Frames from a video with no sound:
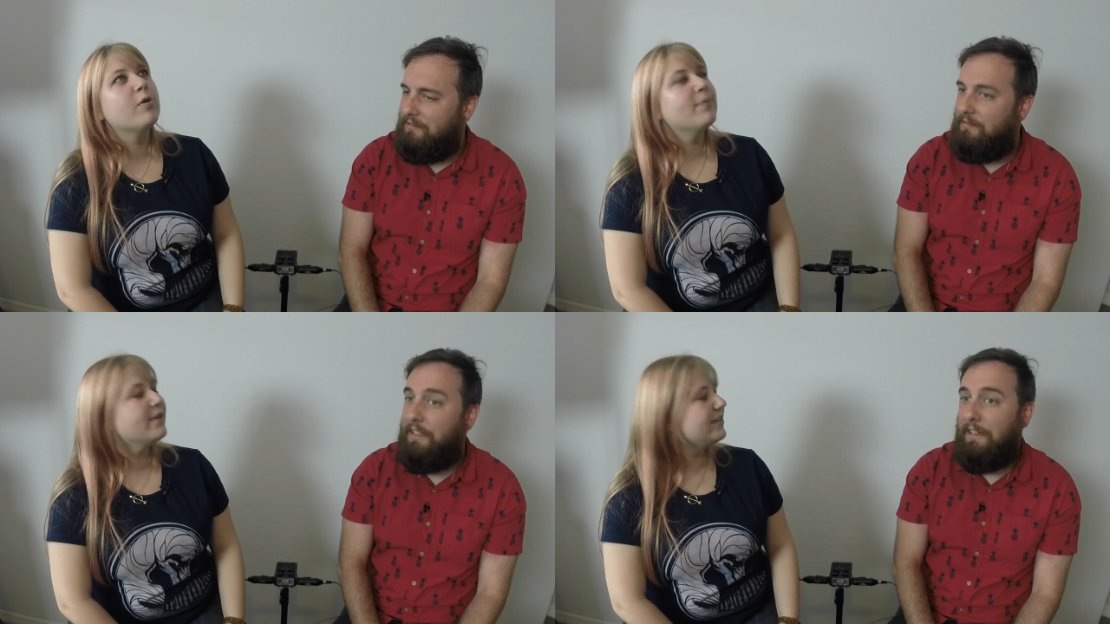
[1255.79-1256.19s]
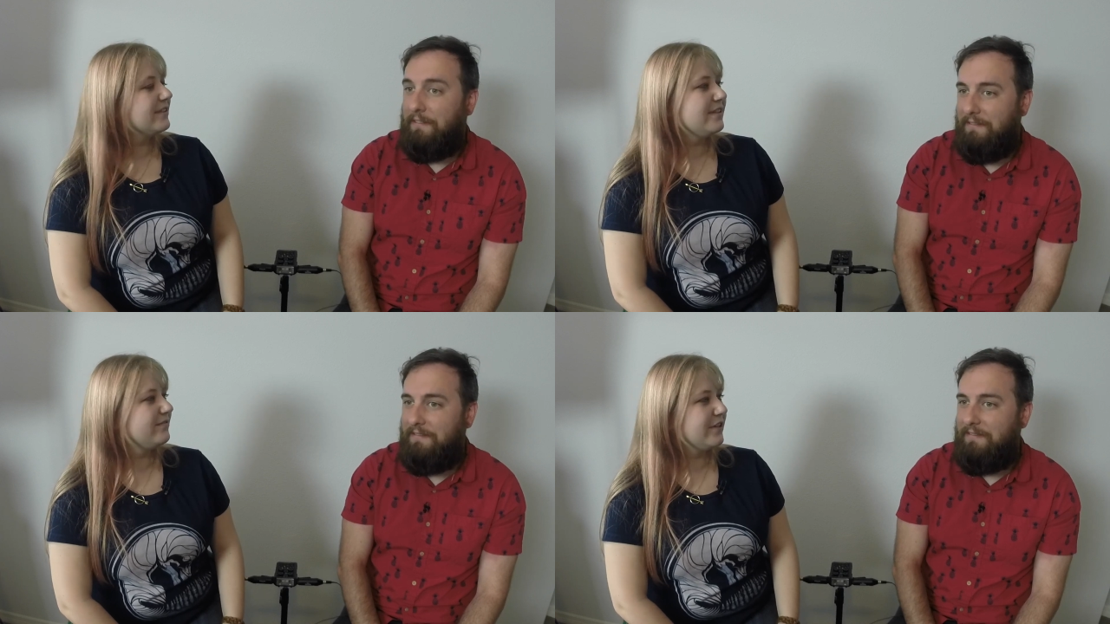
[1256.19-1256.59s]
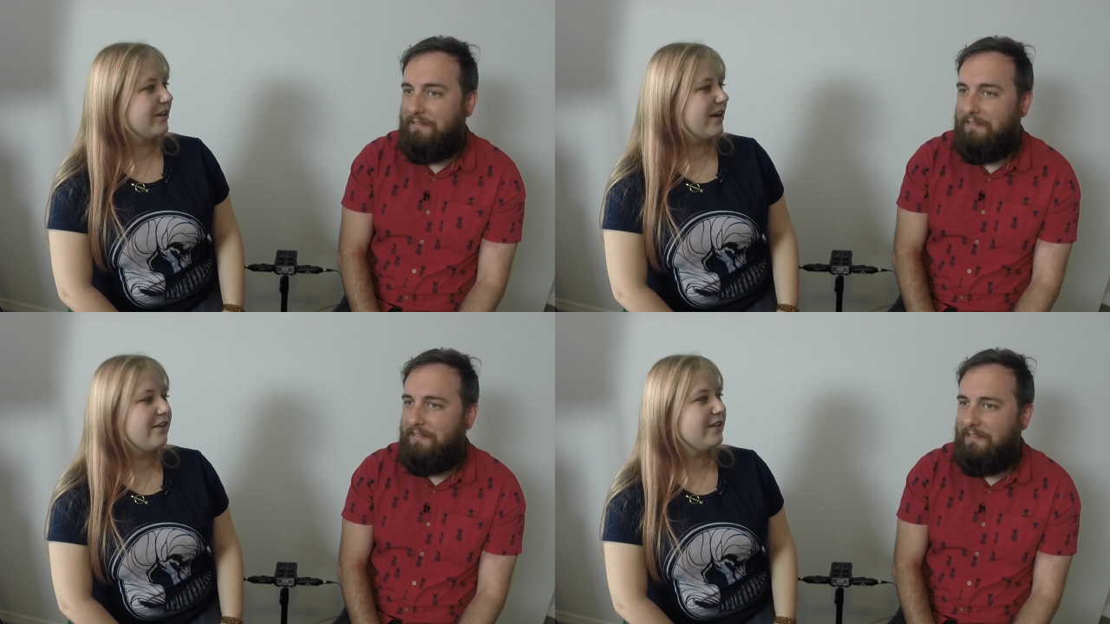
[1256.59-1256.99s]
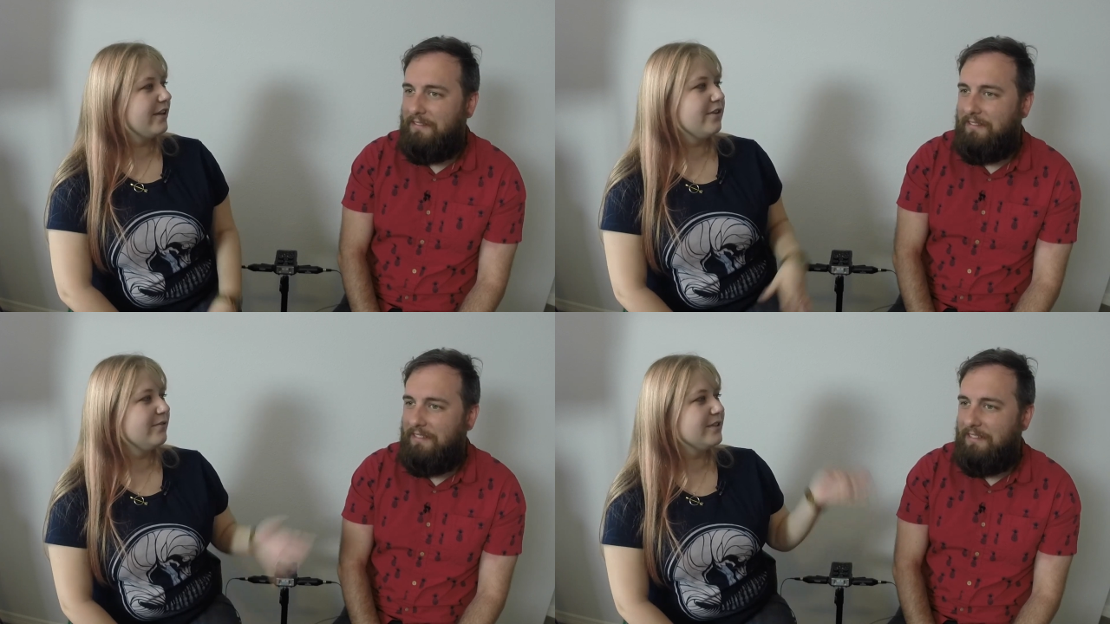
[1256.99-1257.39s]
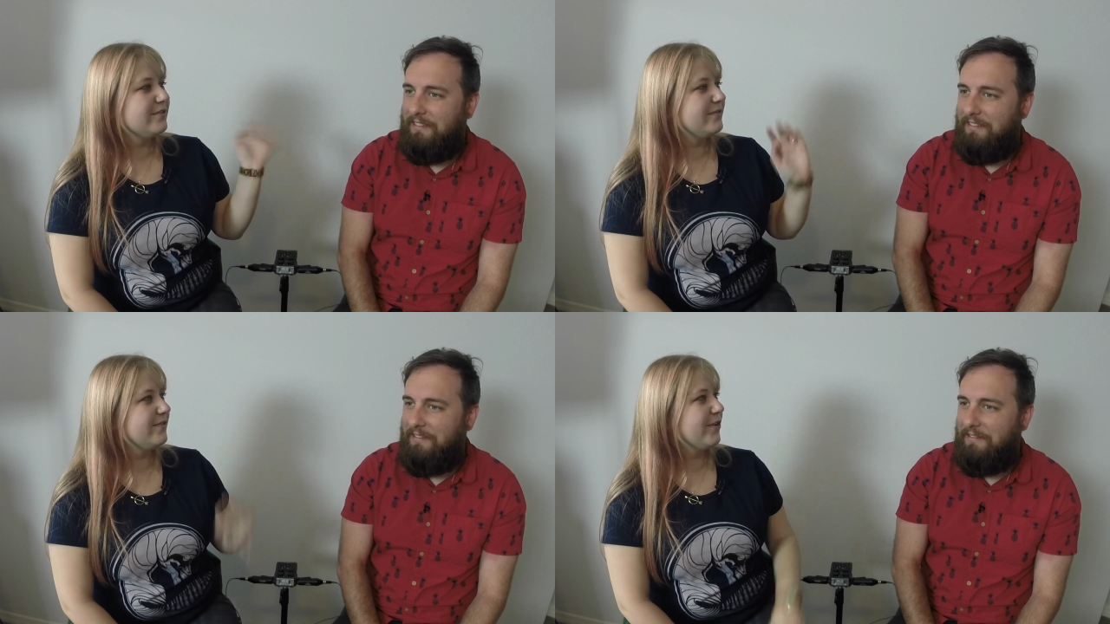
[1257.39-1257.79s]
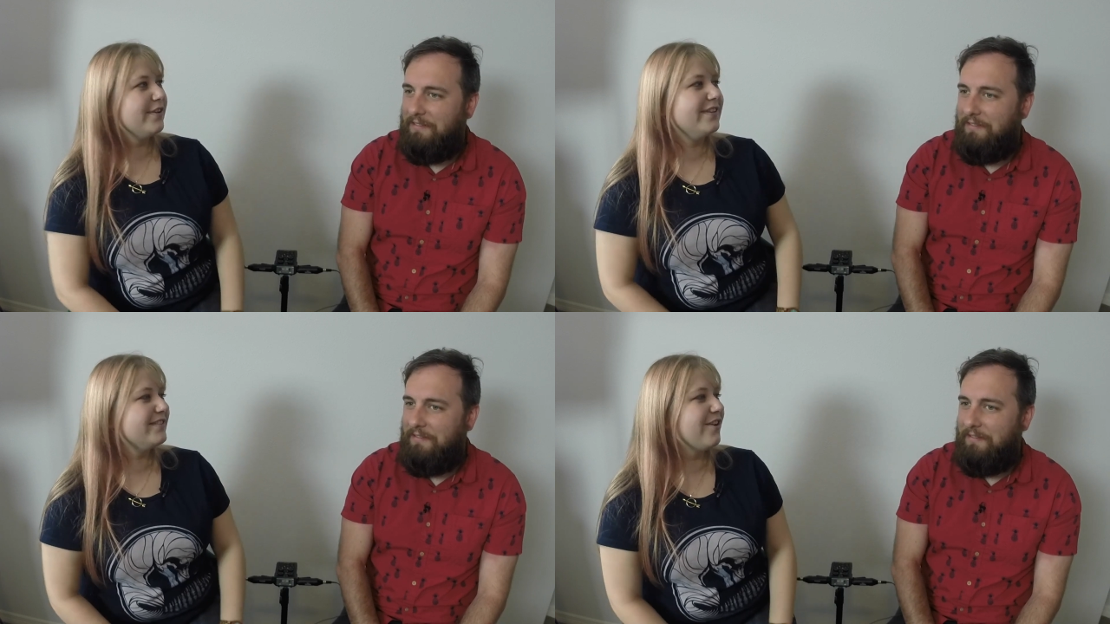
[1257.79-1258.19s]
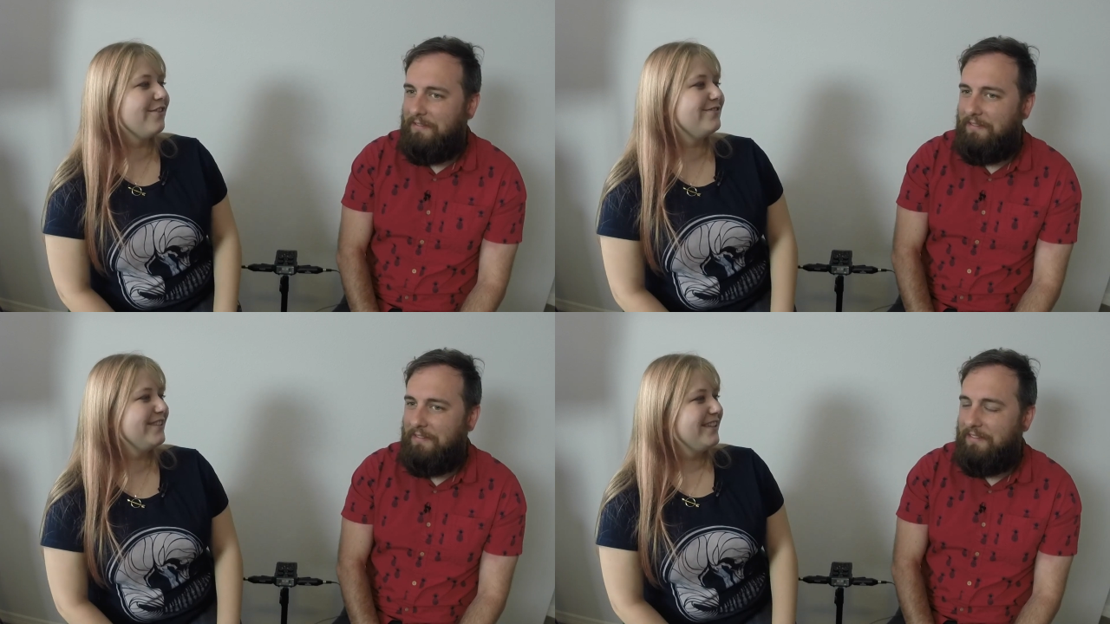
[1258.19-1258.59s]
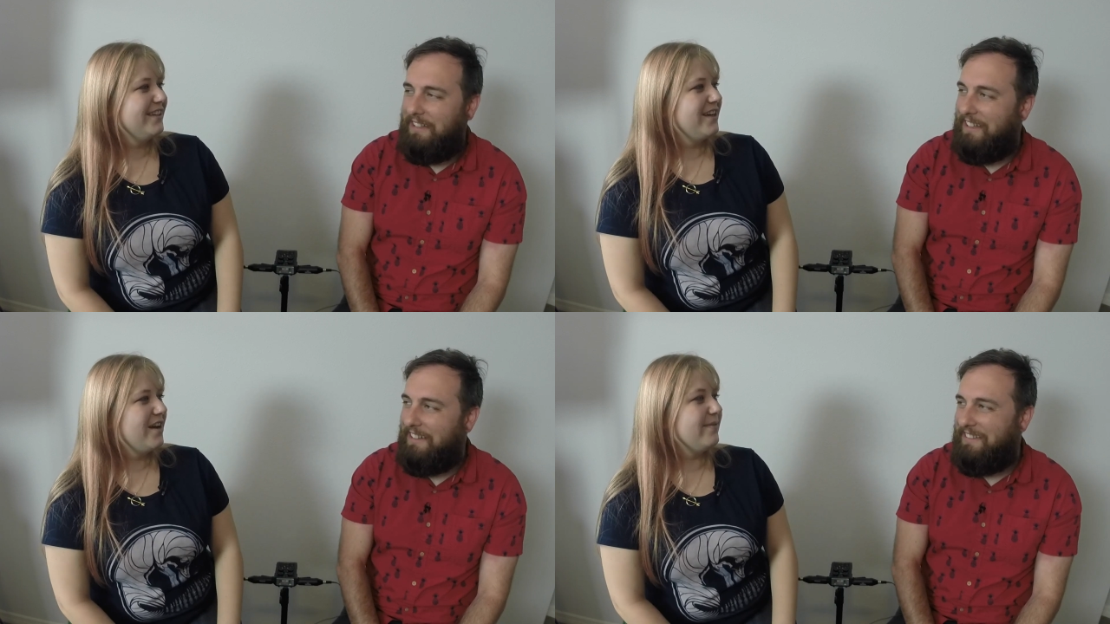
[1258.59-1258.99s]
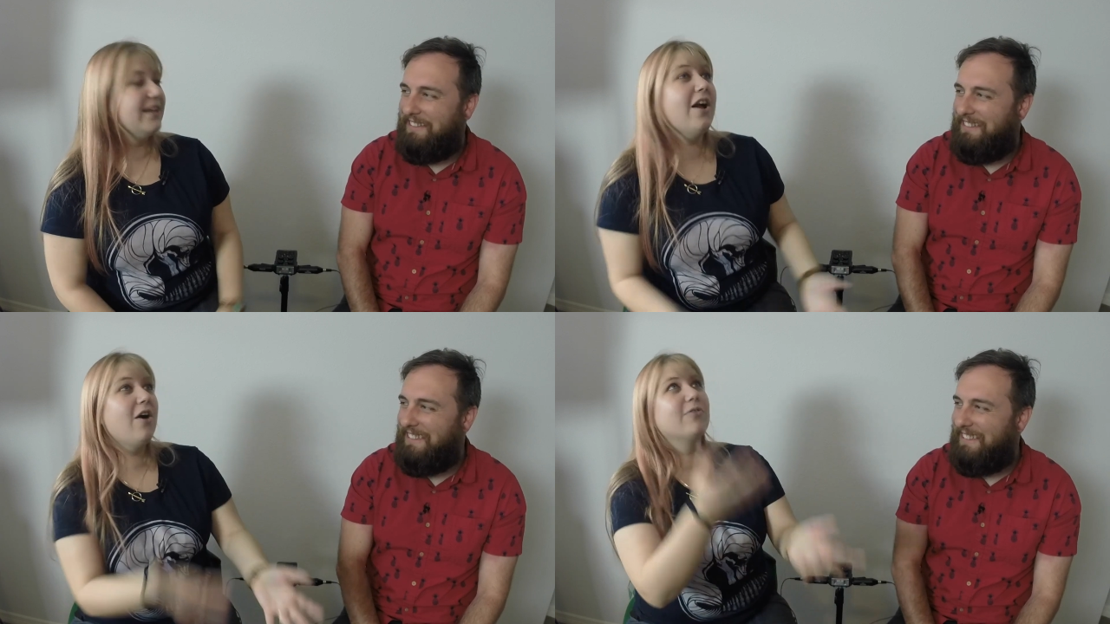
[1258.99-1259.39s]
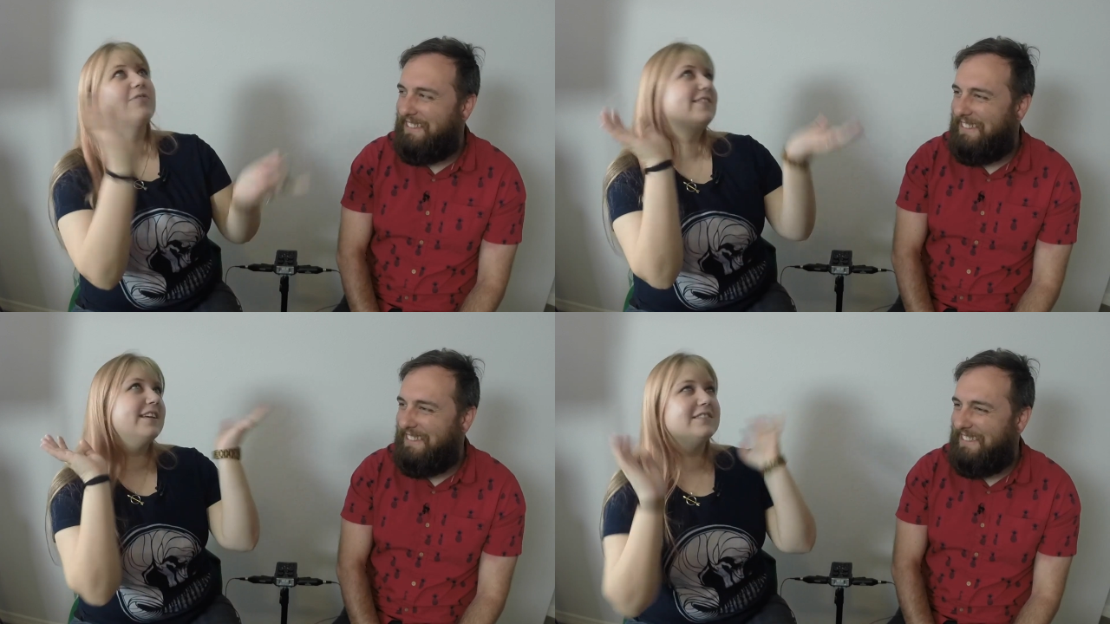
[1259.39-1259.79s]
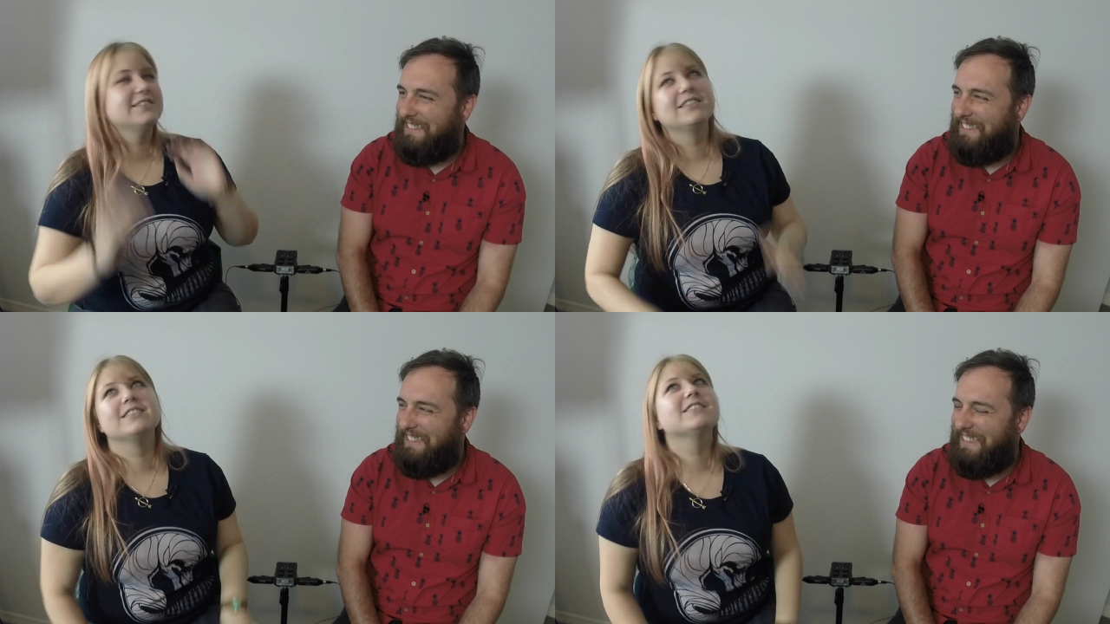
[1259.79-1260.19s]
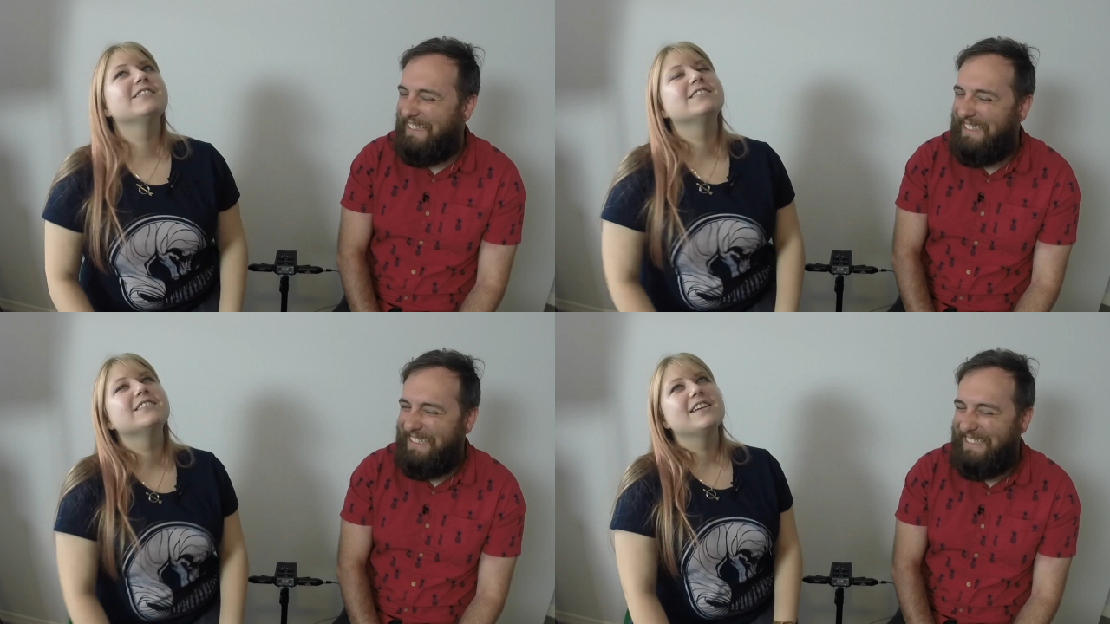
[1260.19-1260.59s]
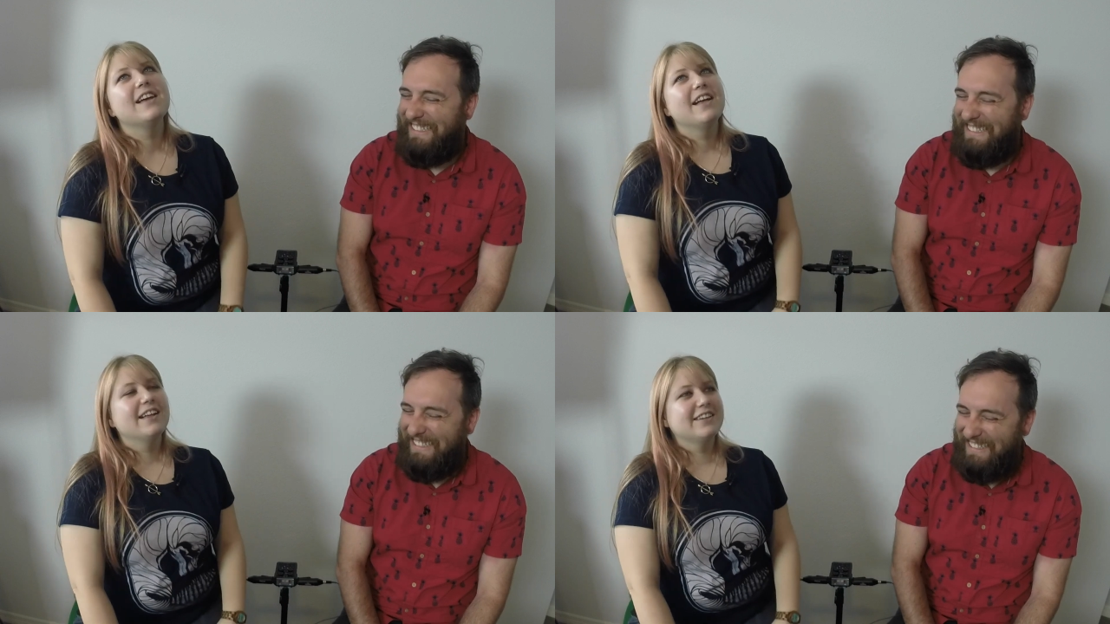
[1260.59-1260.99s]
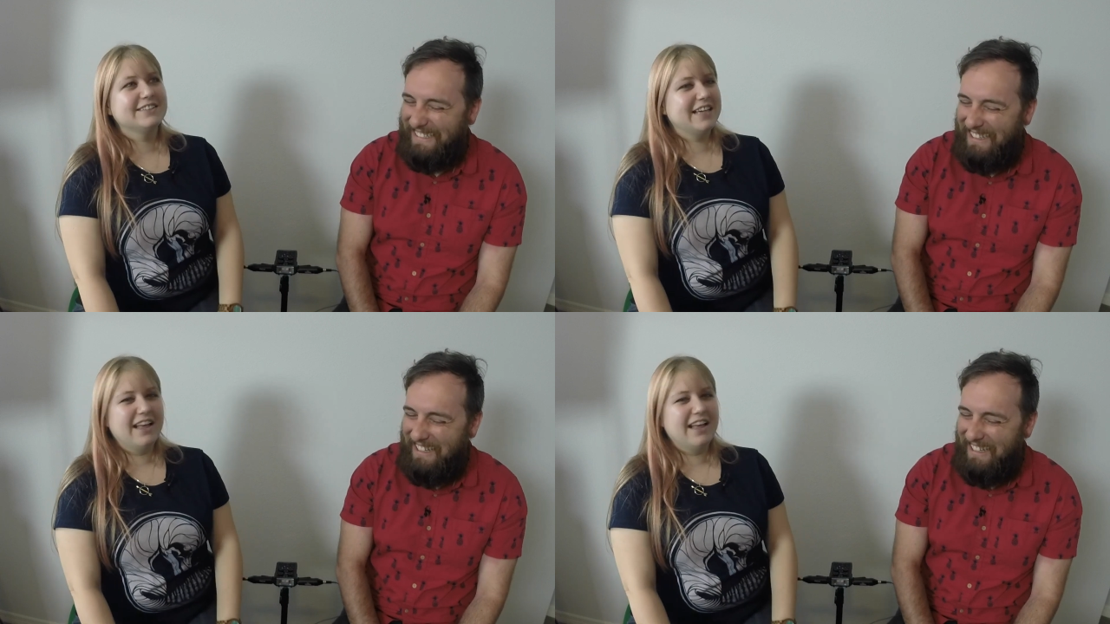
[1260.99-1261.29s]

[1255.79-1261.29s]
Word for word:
Speaker 1: for, but yeah. I'll figure it out later once we turn this off. Yeah. I'll be like, oh, that's it. Because